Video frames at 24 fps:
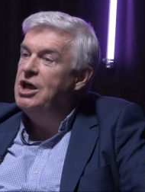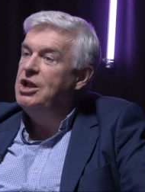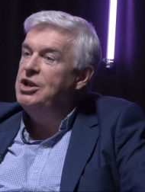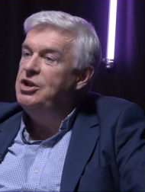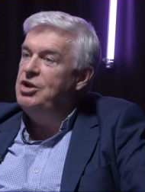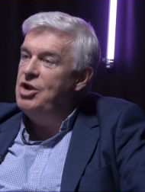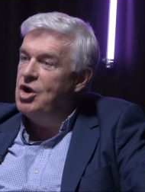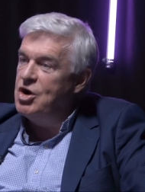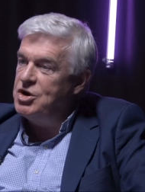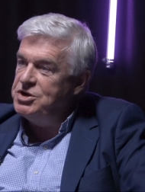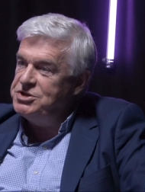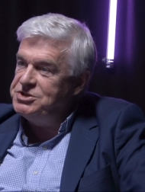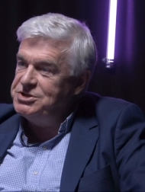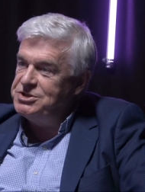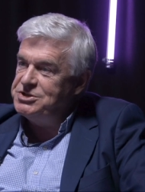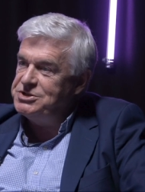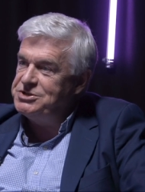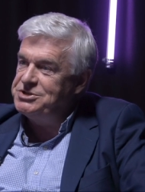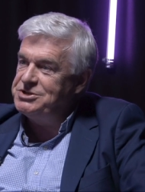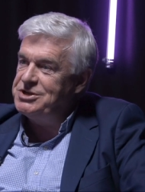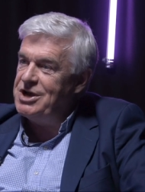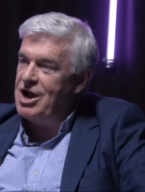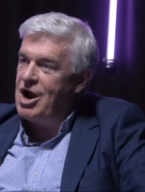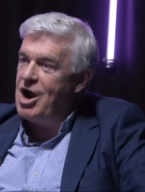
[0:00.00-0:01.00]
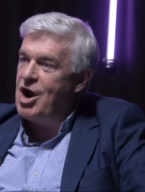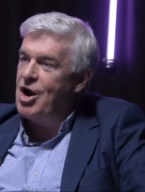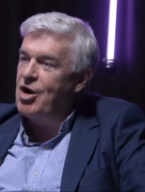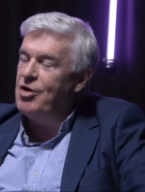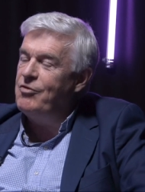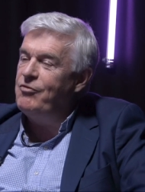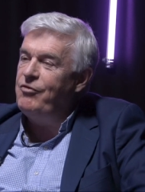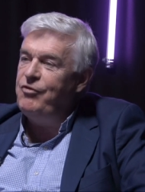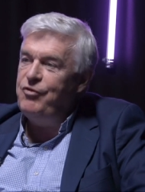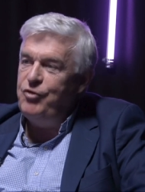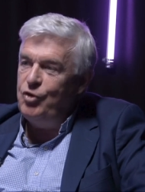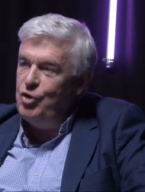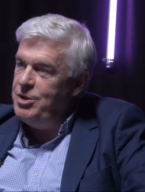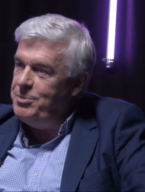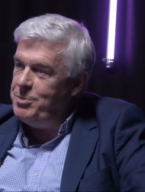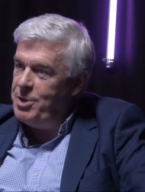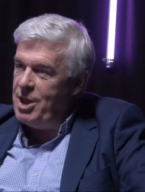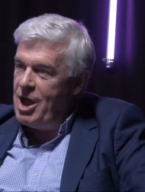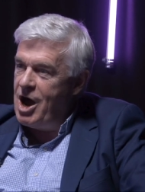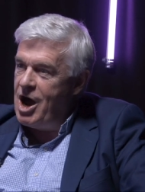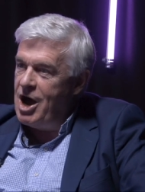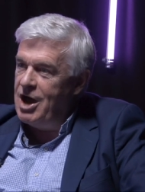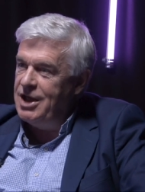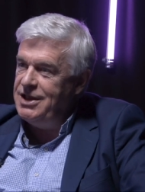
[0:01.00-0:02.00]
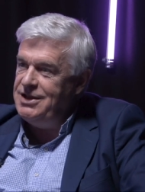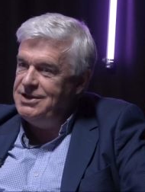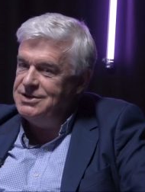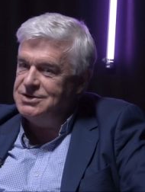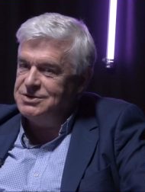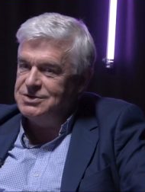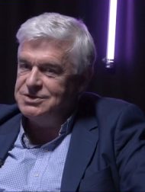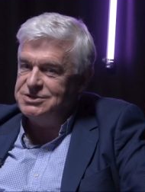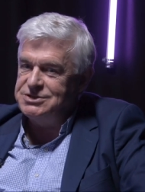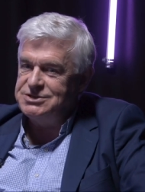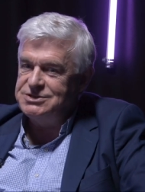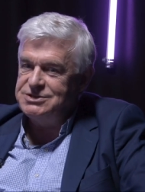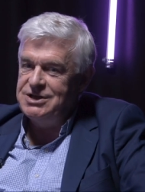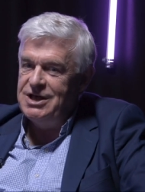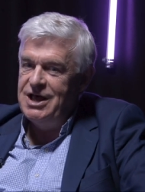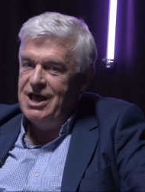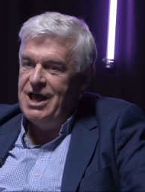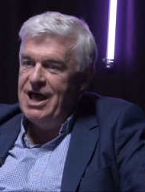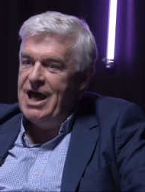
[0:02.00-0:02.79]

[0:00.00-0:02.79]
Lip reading: Nurses are fully behind us